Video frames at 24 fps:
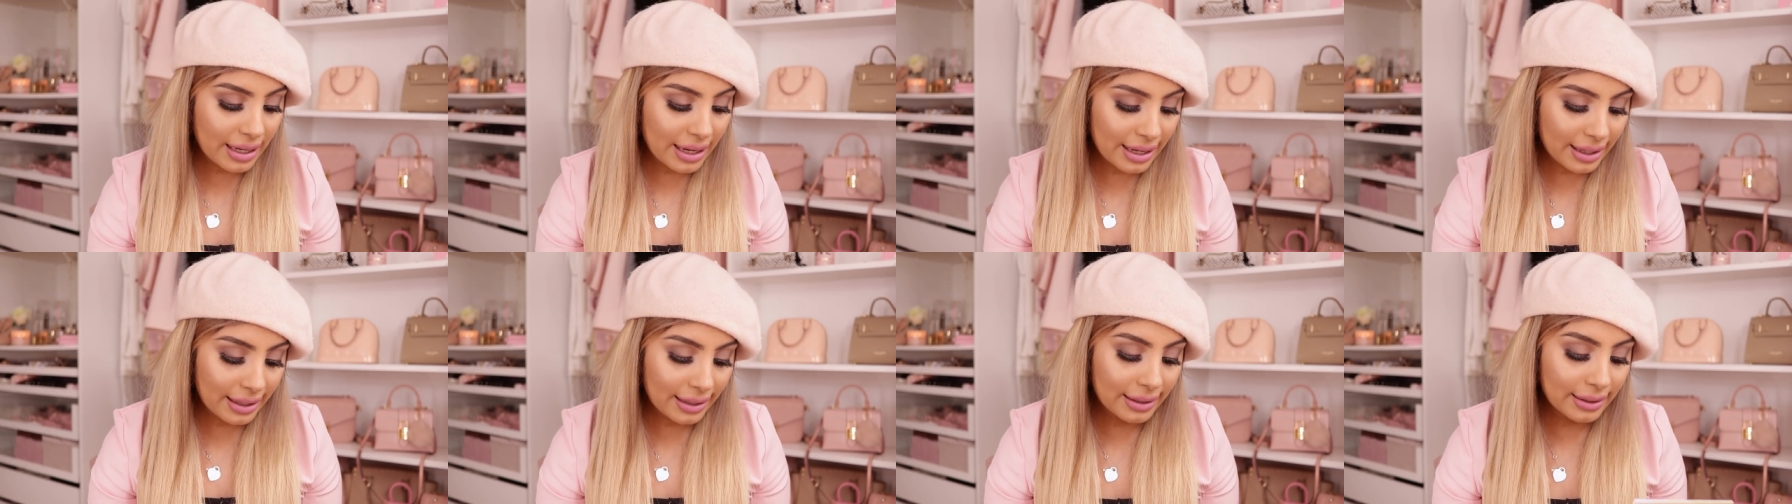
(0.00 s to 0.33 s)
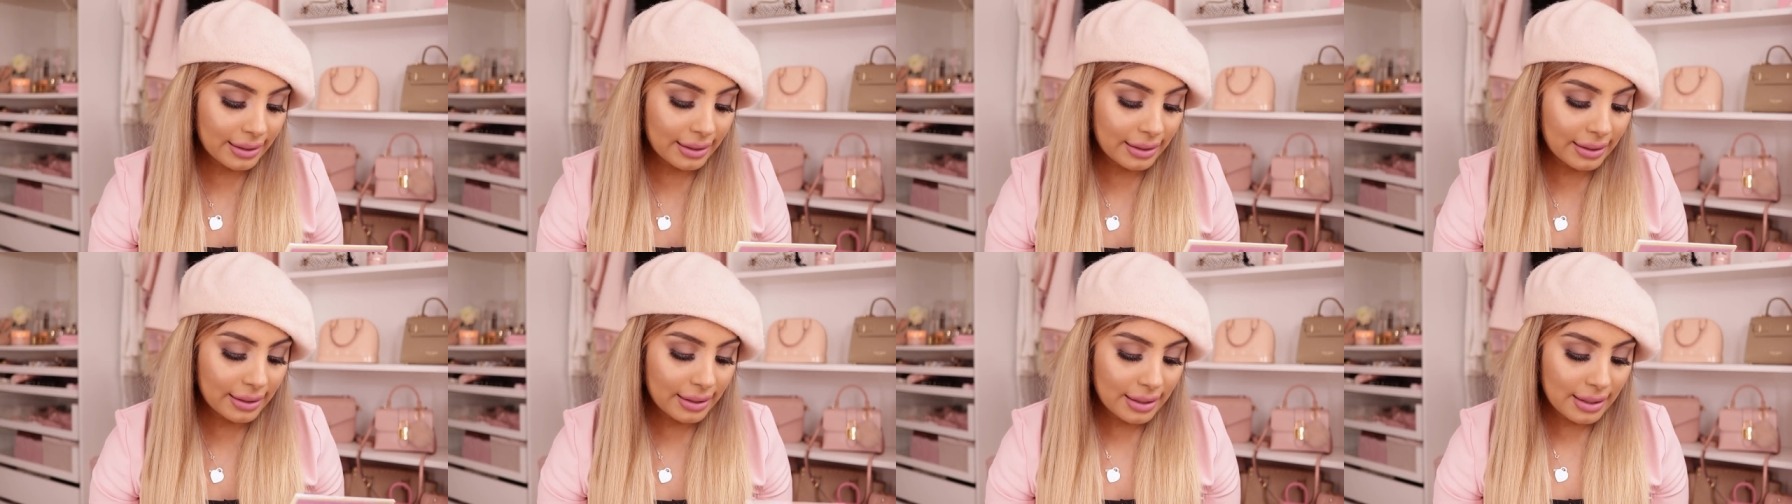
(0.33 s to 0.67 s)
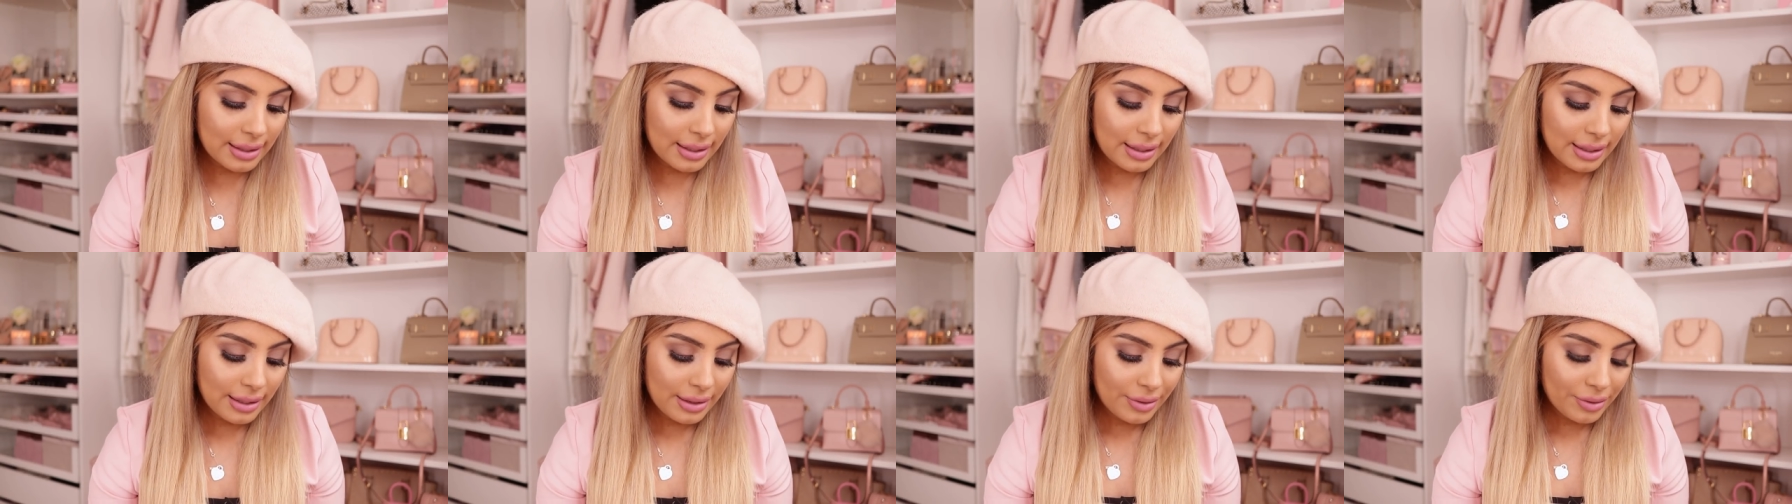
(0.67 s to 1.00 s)
And,
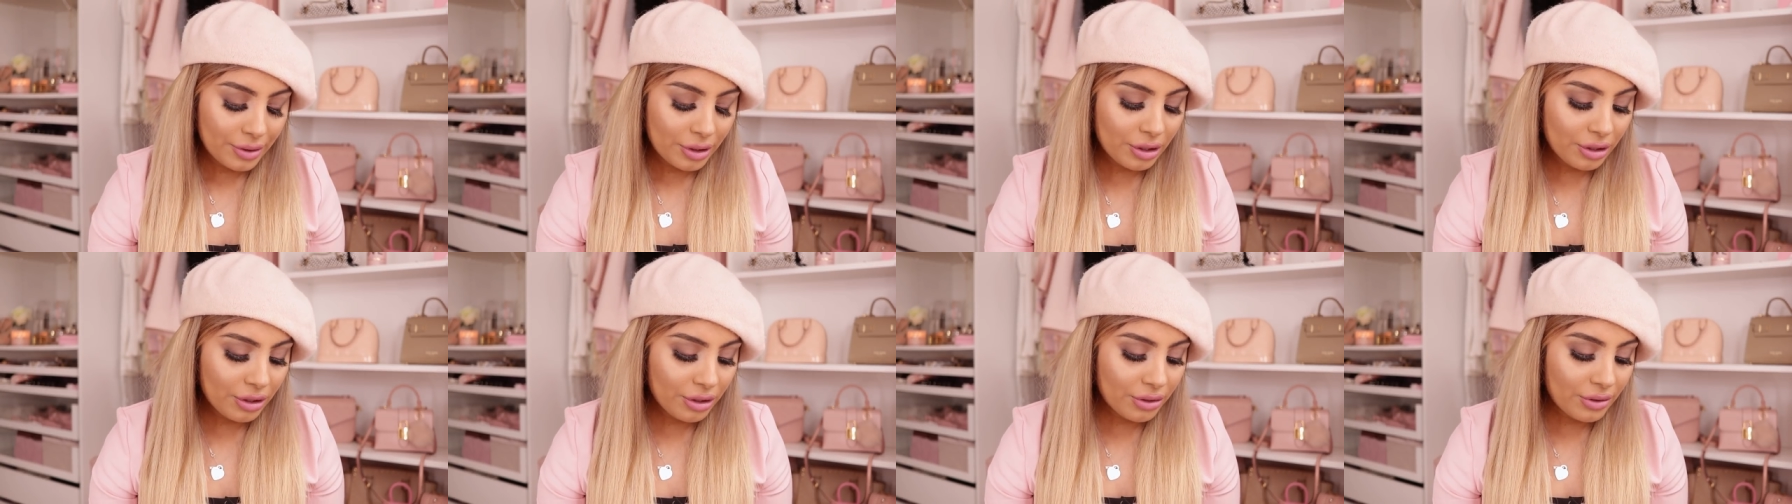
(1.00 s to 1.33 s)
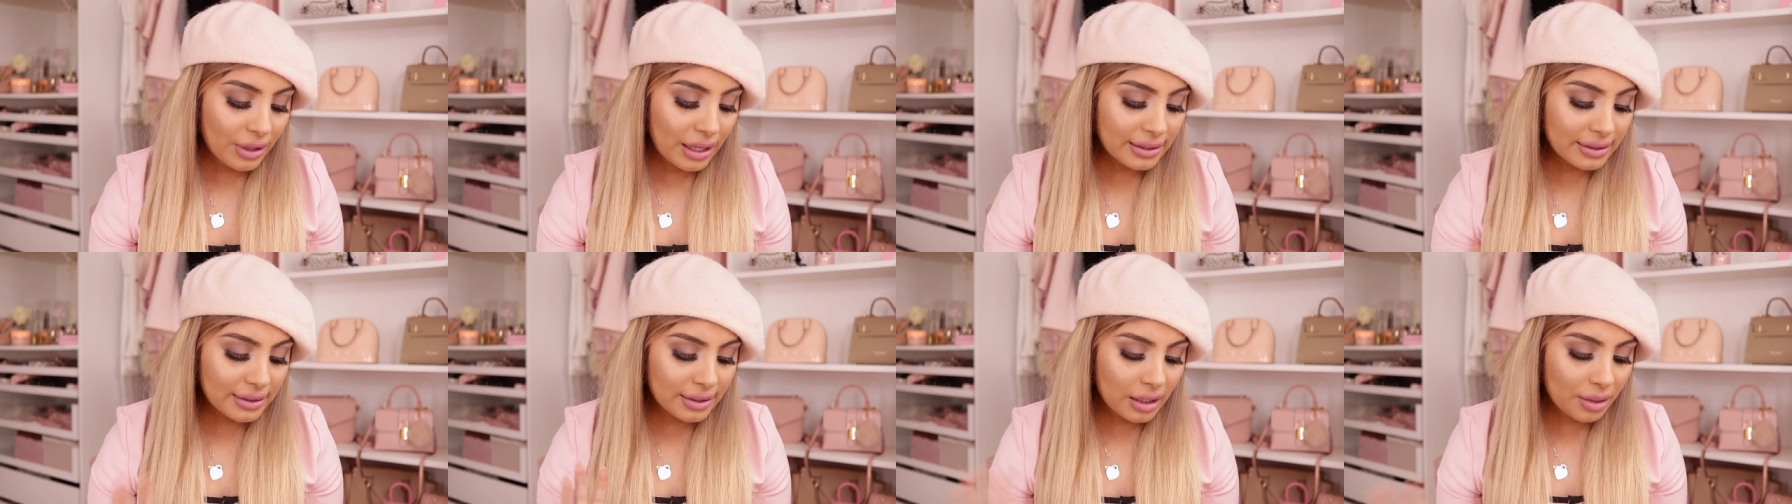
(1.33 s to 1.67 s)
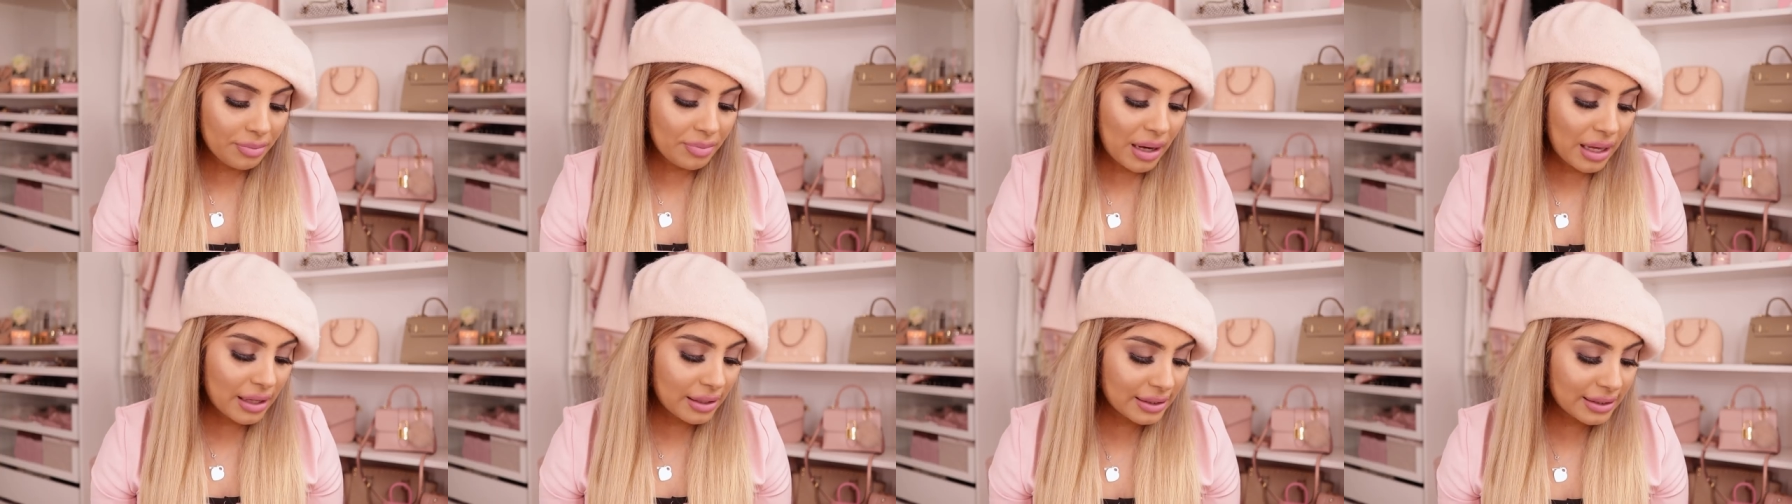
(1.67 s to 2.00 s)
you know, the rest of
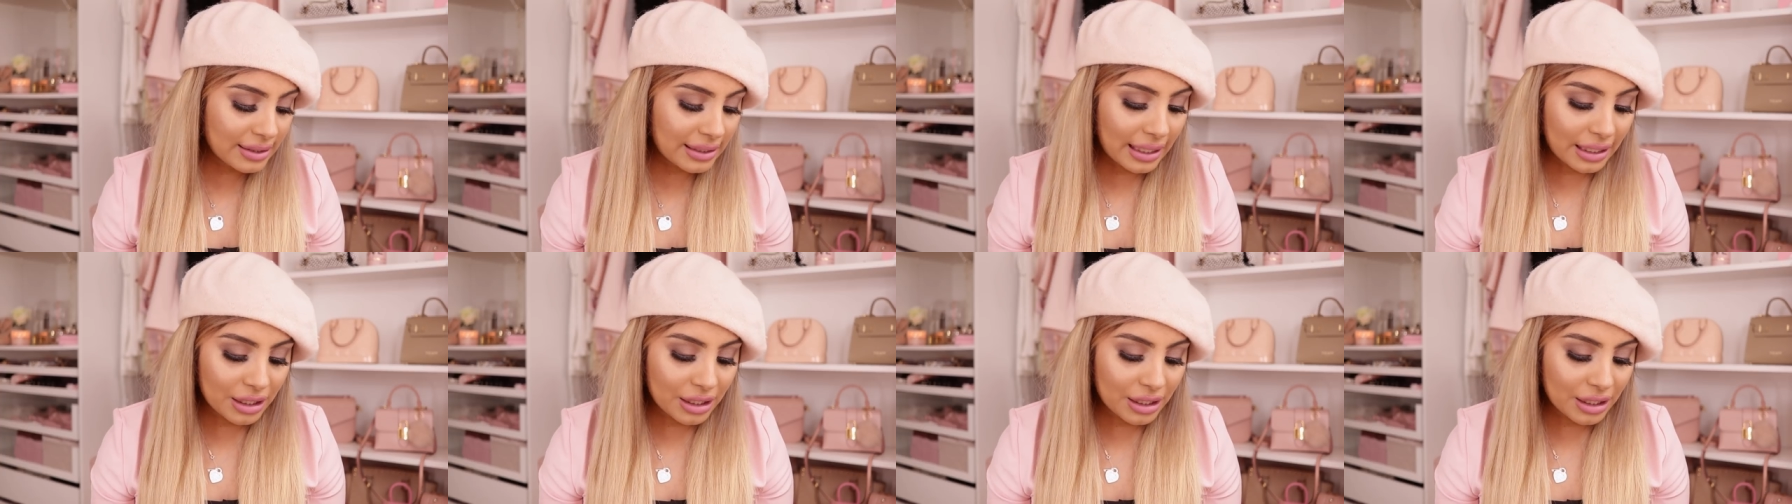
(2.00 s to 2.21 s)
the palette's